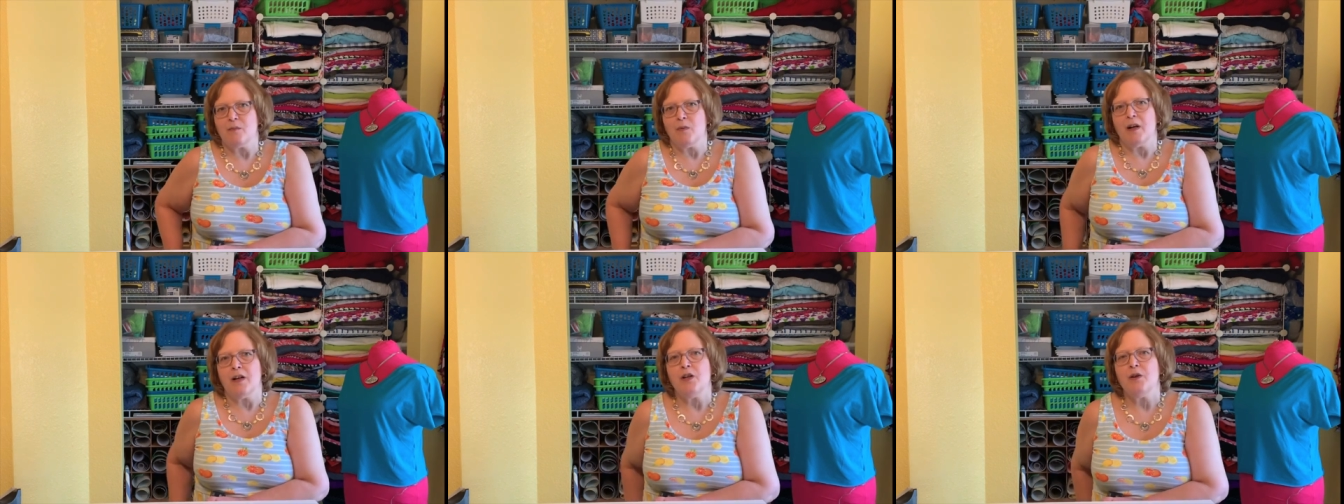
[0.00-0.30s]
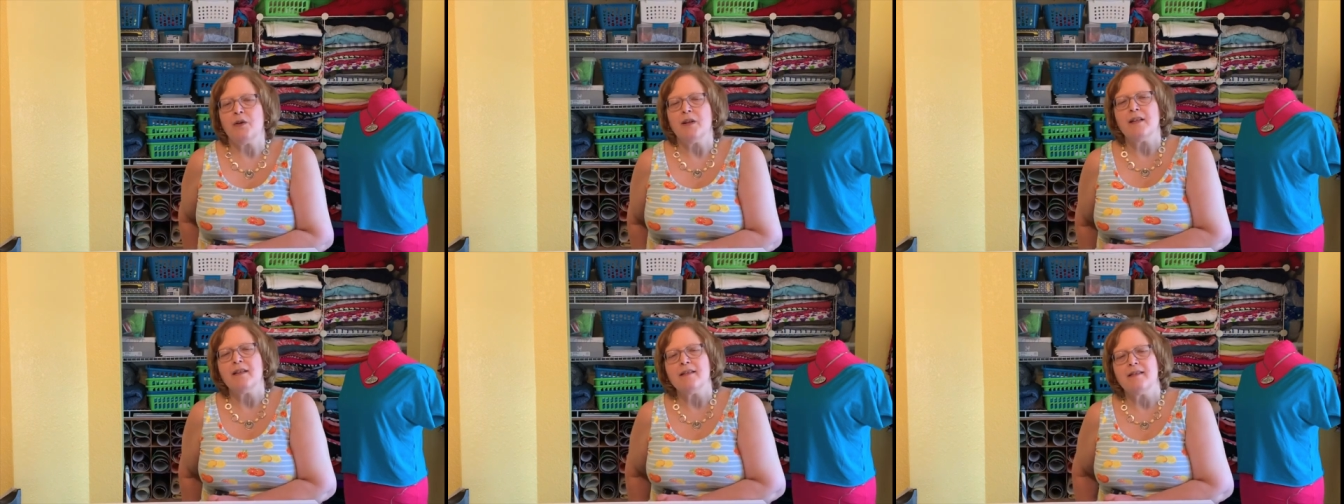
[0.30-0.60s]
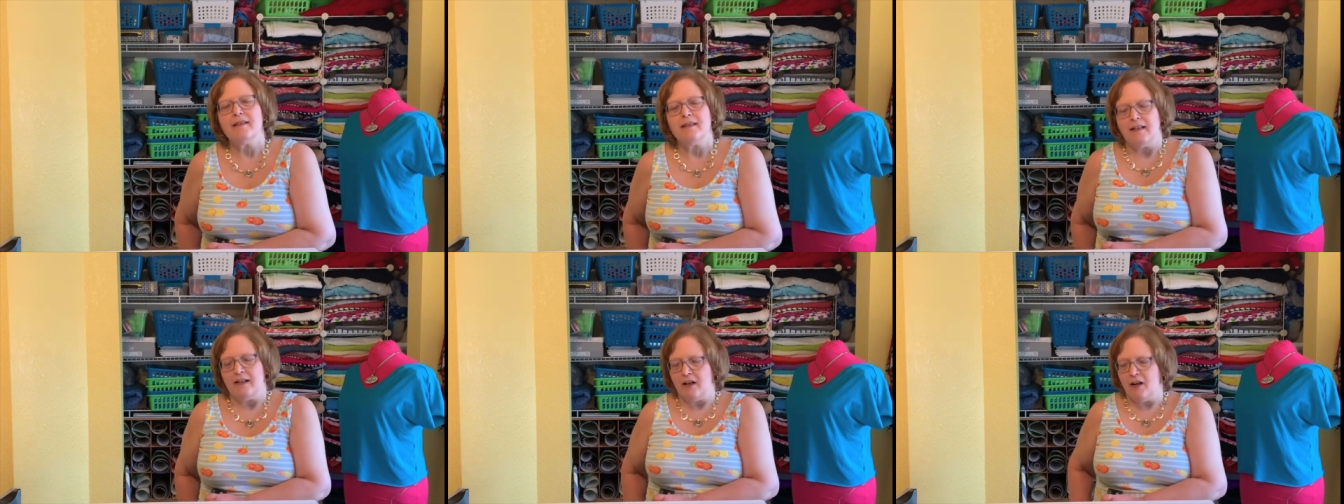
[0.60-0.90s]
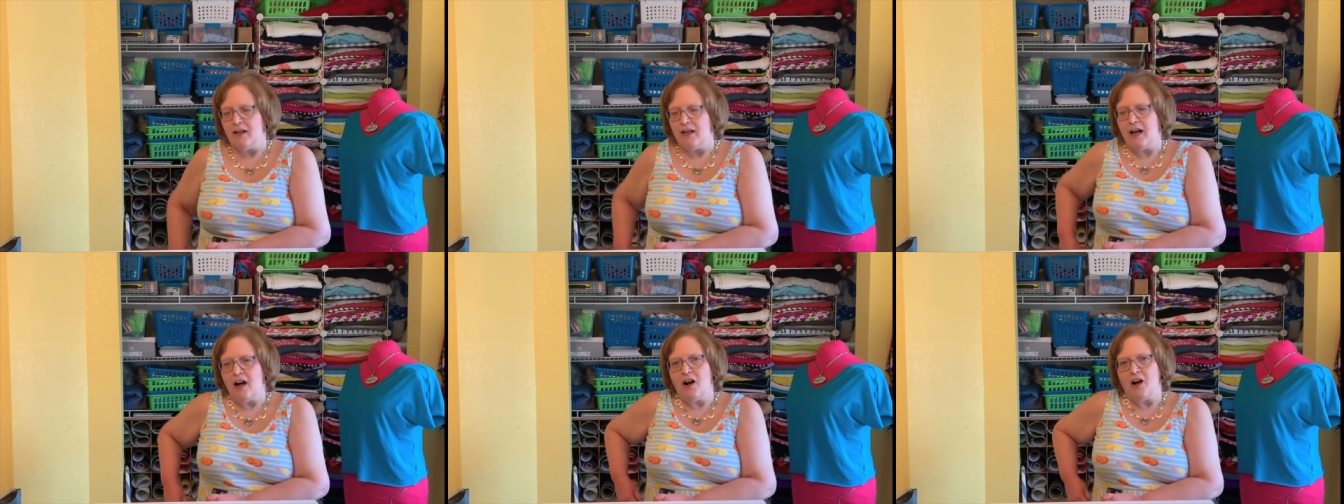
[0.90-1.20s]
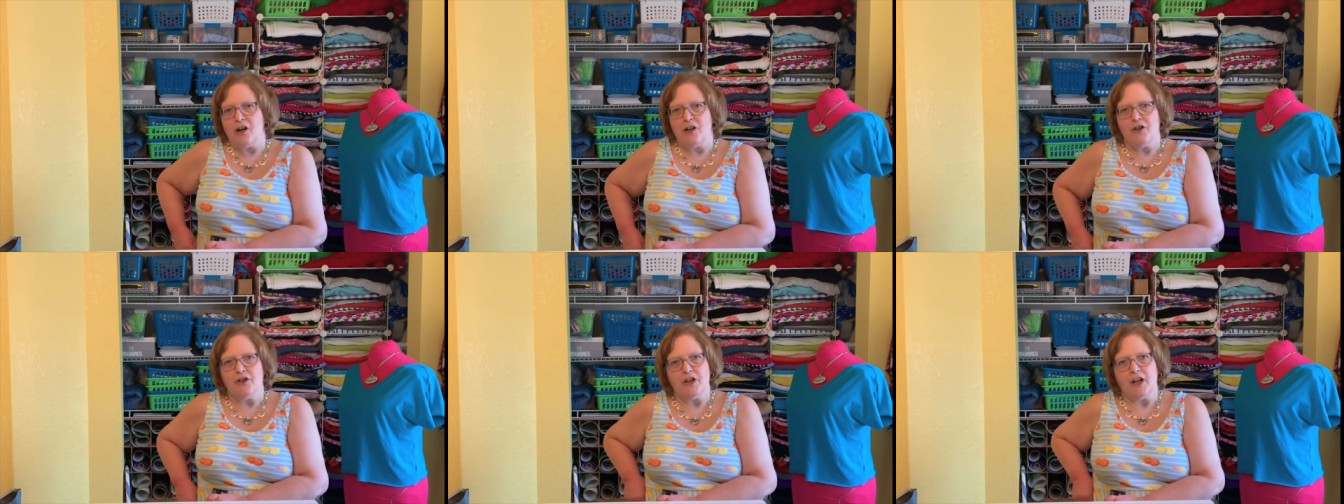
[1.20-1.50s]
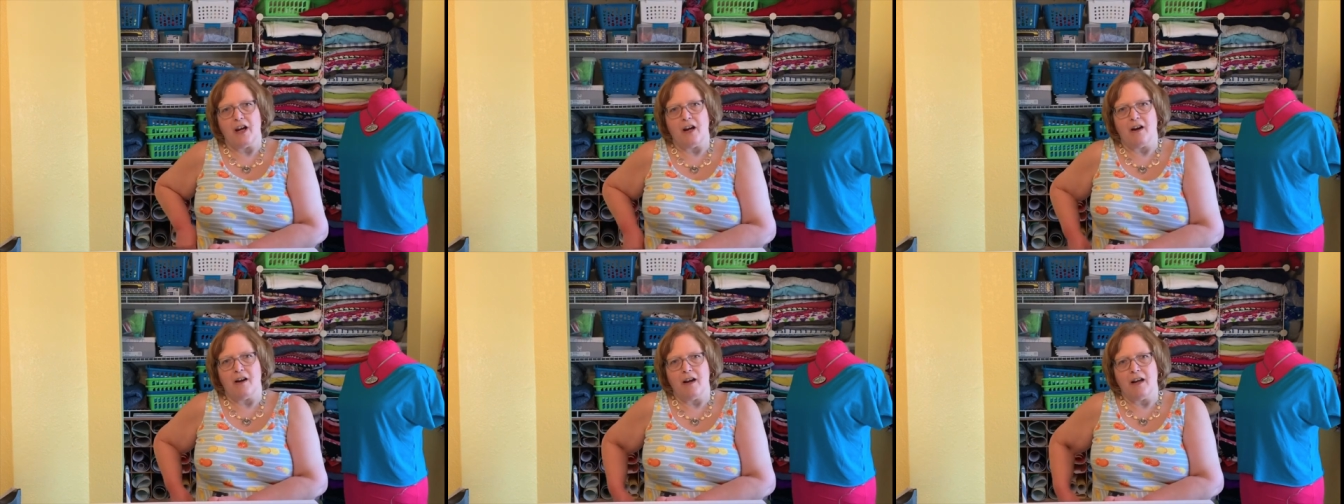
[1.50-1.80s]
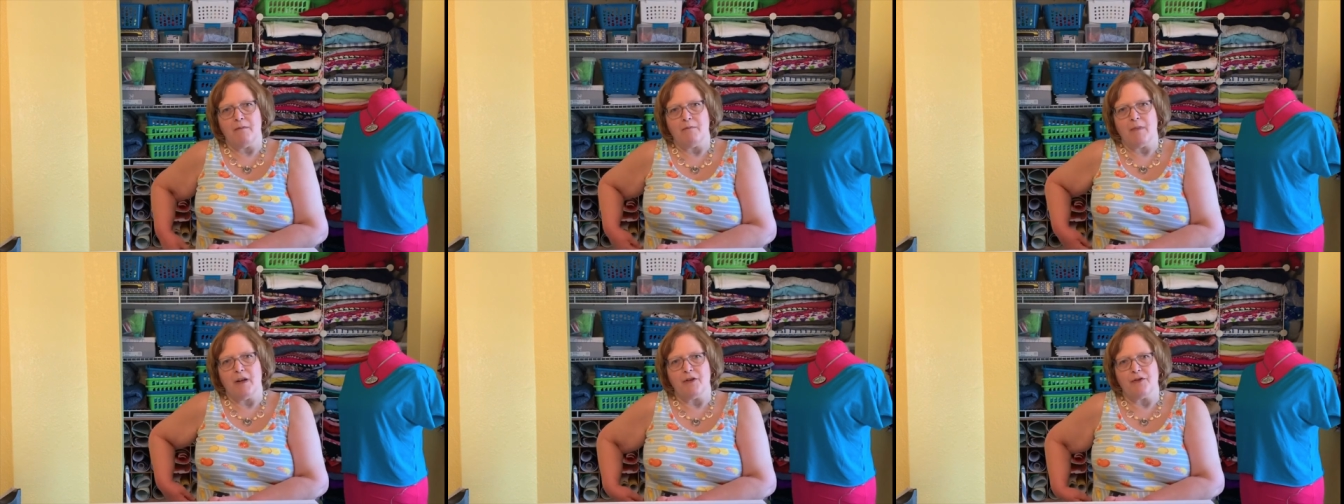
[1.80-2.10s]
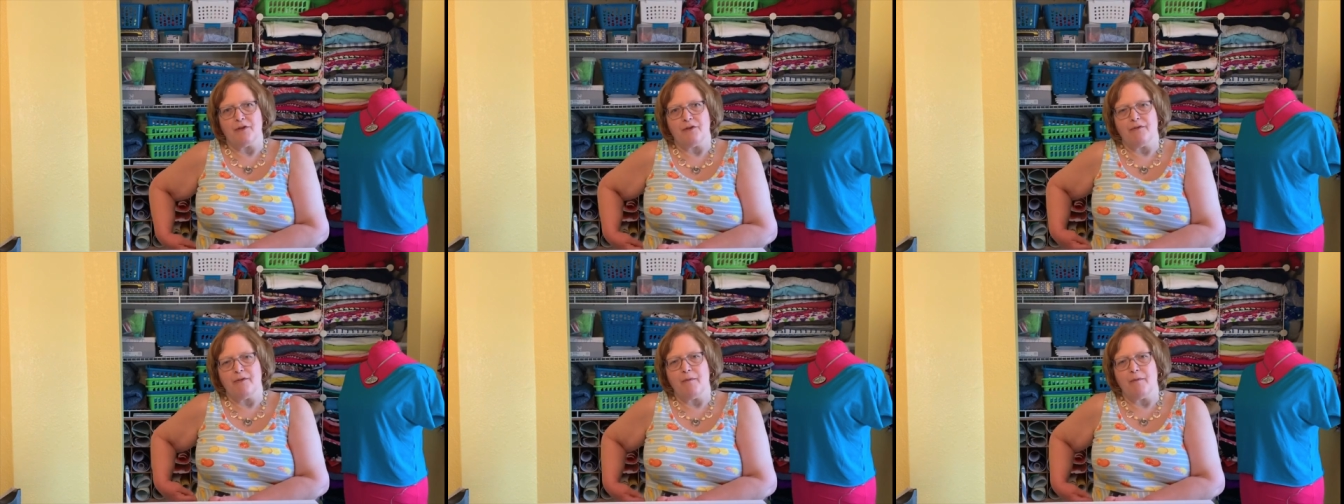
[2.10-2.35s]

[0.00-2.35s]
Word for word: One, you can sit on a hard chair and measure